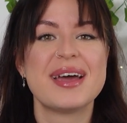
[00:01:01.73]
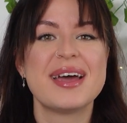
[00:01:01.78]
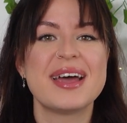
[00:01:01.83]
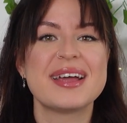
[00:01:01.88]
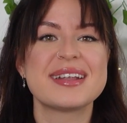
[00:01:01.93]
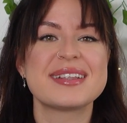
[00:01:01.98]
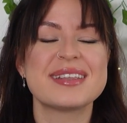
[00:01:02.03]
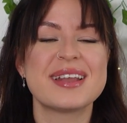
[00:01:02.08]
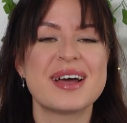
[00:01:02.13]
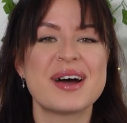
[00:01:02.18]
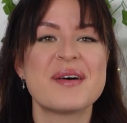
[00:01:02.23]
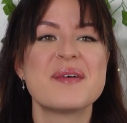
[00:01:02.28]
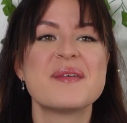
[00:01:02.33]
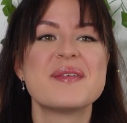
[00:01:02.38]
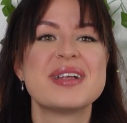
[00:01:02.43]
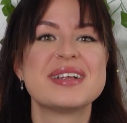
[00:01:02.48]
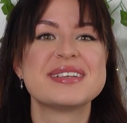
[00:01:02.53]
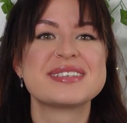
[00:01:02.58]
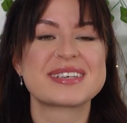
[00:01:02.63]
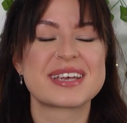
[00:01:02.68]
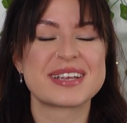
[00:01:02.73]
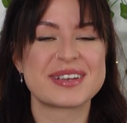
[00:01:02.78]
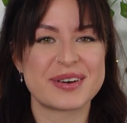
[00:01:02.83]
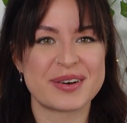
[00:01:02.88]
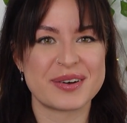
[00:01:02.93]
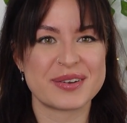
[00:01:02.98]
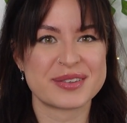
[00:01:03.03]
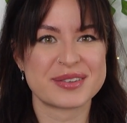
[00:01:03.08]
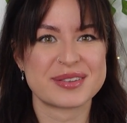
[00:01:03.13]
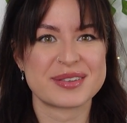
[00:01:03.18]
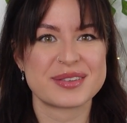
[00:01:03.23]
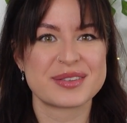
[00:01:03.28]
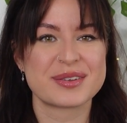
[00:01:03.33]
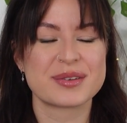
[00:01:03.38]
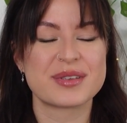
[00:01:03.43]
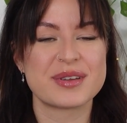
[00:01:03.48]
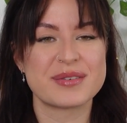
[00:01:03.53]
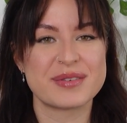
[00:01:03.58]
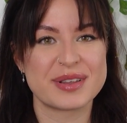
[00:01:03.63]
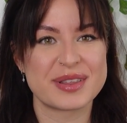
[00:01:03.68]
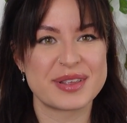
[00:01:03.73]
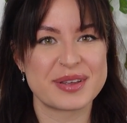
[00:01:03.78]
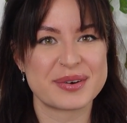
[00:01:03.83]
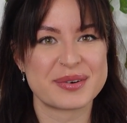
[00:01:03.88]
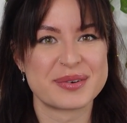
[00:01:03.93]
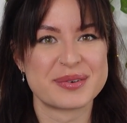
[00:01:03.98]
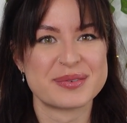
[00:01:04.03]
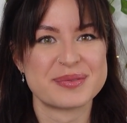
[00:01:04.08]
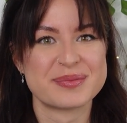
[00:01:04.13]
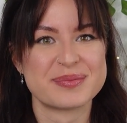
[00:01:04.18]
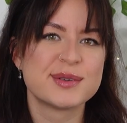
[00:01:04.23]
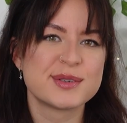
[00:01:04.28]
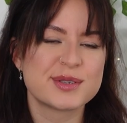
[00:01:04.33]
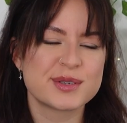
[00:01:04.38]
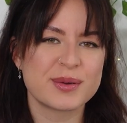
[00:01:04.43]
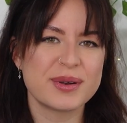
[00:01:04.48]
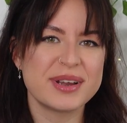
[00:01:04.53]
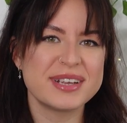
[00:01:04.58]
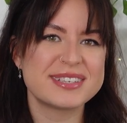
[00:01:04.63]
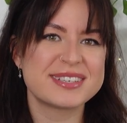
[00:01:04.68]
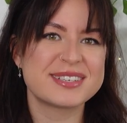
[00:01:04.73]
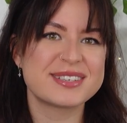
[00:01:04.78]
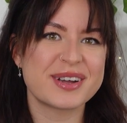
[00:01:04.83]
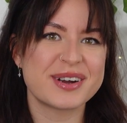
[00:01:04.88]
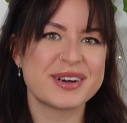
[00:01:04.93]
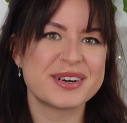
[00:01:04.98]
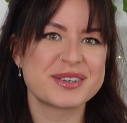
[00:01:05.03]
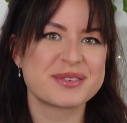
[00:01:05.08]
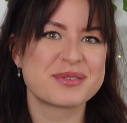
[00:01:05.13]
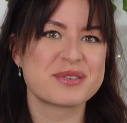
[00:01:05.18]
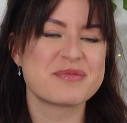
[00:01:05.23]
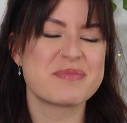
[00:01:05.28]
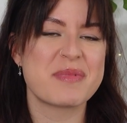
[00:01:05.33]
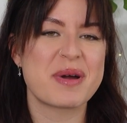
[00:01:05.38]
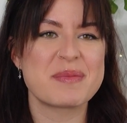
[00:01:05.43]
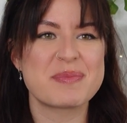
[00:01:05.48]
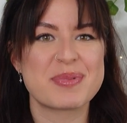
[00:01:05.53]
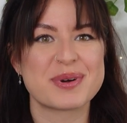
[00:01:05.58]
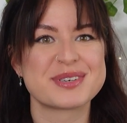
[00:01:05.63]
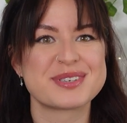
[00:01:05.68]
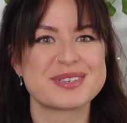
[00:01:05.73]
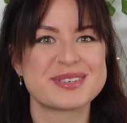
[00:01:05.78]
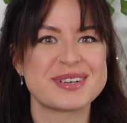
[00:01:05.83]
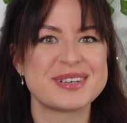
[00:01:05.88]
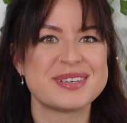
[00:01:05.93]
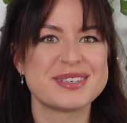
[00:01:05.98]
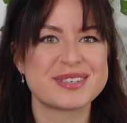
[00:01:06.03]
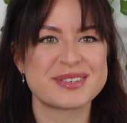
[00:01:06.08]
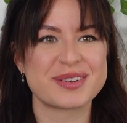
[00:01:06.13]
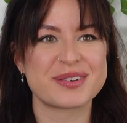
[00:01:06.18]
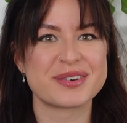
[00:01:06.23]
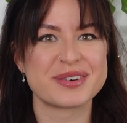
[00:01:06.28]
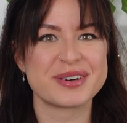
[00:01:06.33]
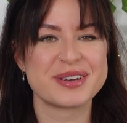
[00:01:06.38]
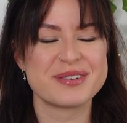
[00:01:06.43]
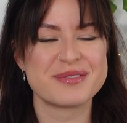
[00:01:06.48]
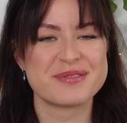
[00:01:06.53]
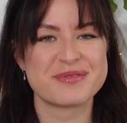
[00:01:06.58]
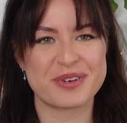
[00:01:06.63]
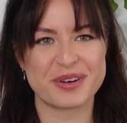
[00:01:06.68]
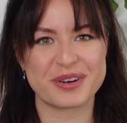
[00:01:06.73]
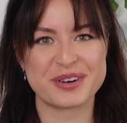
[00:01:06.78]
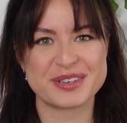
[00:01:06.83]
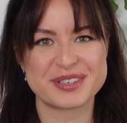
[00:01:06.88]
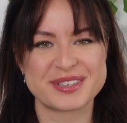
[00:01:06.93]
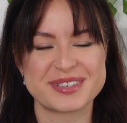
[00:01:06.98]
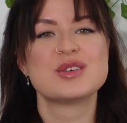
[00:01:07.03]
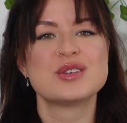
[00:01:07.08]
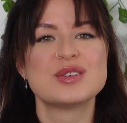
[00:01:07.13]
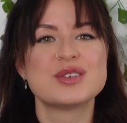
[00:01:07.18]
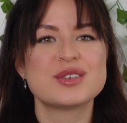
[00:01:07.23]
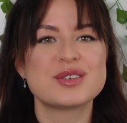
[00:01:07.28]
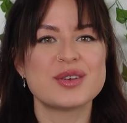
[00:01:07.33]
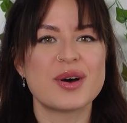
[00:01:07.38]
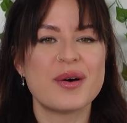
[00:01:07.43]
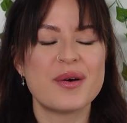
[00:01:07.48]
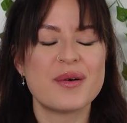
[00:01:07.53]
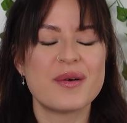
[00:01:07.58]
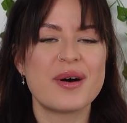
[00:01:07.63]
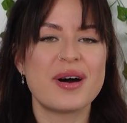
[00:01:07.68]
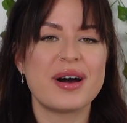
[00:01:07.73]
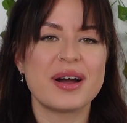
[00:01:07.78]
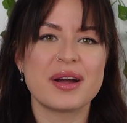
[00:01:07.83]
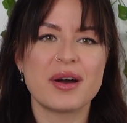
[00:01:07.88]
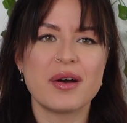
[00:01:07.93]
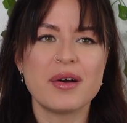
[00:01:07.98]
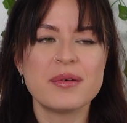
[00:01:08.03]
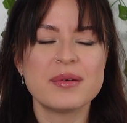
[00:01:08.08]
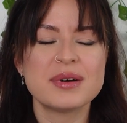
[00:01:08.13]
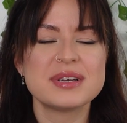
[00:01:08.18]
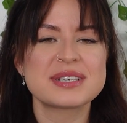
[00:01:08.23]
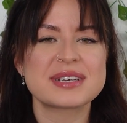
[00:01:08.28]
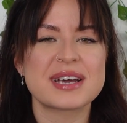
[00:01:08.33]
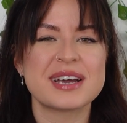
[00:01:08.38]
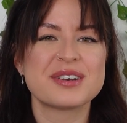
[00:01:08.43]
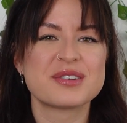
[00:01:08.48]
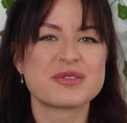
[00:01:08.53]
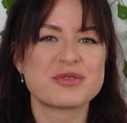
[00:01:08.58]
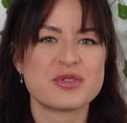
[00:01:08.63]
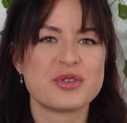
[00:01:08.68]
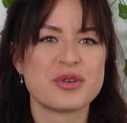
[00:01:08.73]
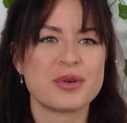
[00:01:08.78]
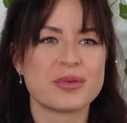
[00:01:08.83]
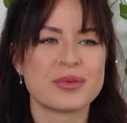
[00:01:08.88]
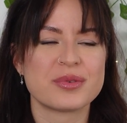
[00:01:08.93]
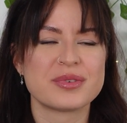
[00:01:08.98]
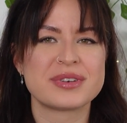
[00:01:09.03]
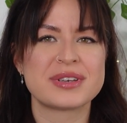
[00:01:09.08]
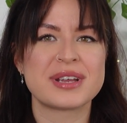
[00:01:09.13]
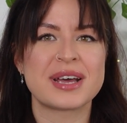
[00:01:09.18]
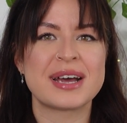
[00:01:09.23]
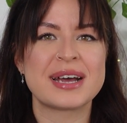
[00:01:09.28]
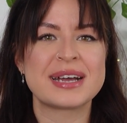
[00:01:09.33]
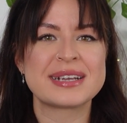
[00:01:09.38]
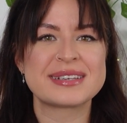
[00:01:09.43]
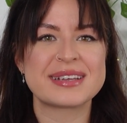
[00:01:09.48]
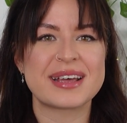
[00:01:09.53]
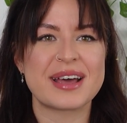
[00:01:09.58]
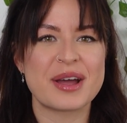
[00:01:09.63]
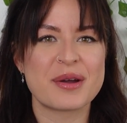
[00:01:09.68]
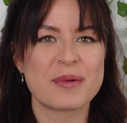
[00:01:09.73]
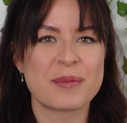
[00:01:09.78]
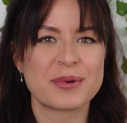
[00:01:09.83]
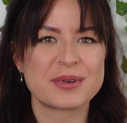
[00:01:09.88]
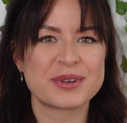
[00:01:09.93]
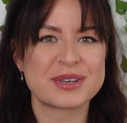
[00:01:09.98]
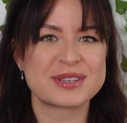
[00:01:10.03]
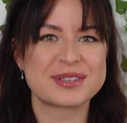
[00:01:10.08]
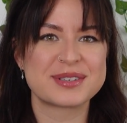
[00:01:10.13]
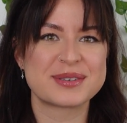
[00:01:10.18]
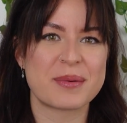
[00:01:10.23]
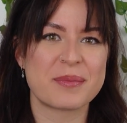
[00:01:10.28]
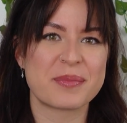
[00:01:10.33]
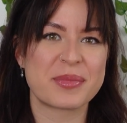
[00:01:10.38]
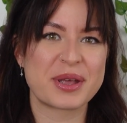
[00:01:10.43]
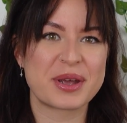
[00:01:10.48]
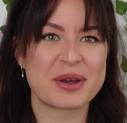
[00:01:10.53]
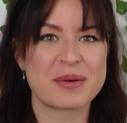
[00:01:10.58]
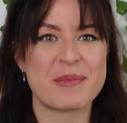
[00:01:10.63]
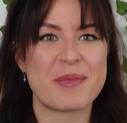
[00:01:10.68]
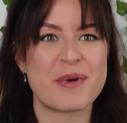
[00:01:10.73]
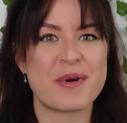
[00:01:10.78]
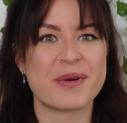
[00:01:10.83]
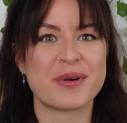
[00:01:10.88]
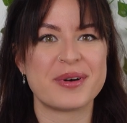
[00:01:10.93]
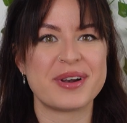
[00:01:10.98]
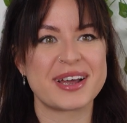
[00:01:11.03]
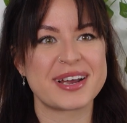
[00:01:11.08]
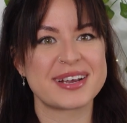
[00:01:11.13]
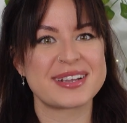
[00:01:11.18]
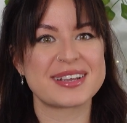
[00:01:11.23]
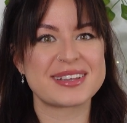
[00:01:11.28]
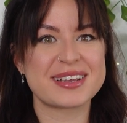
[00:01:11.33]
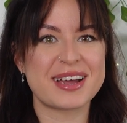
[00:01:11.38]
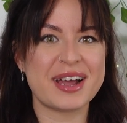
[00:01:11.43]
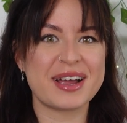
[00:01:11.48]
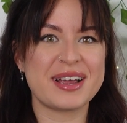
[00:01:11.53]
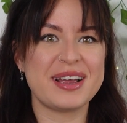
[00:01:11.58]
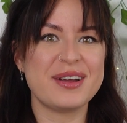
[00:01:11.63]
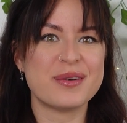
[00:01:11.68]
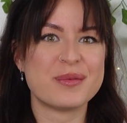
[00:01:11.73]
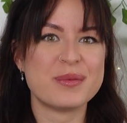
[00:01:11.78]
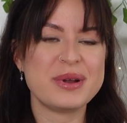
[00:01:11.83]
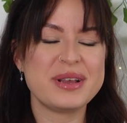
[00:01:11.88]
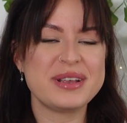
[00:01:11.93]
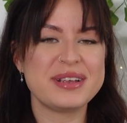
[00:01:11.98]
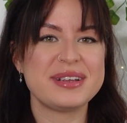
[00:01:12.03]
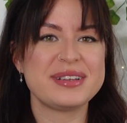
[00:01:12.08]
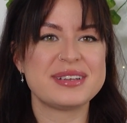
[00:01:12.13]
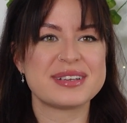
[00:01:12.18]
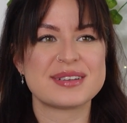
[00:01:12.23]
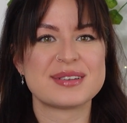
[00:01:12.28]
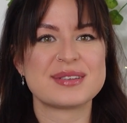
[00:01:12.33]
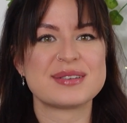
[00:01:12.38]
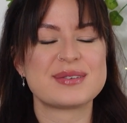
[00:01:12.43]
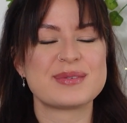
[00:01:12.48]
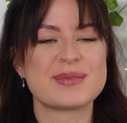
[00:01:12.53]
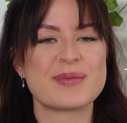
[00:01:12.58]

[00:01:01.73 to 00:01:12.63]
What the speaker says: And now let's get on to the video. So let's start with my personal story first. So I always kind of knew that I wanted something more, like that I really didn't